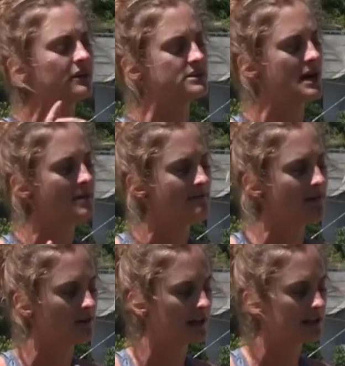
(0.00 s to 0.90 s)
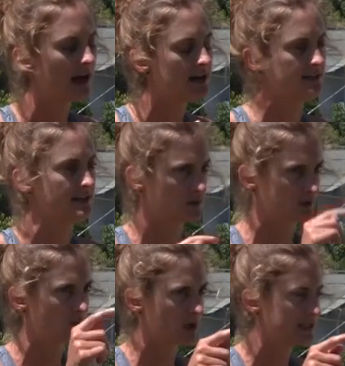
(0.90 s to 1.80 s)
other time I felt like that and this
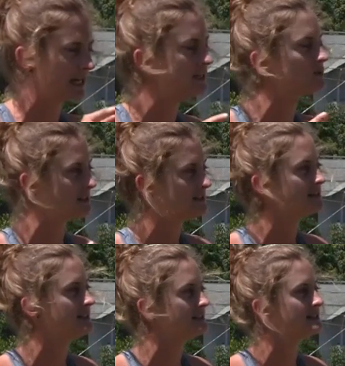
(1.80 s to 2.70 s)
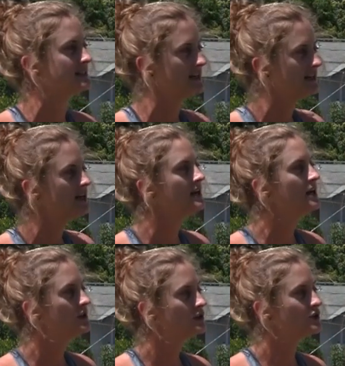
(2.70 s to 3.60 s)
was more intense was at CCC
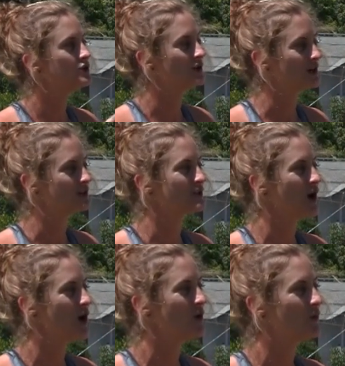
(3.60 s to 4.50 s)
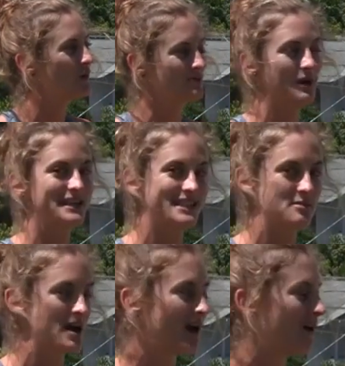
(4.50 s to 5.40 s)
two years ago Got with it. Maite
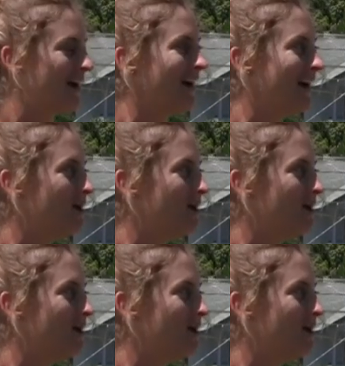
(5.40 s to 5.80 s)
Maiora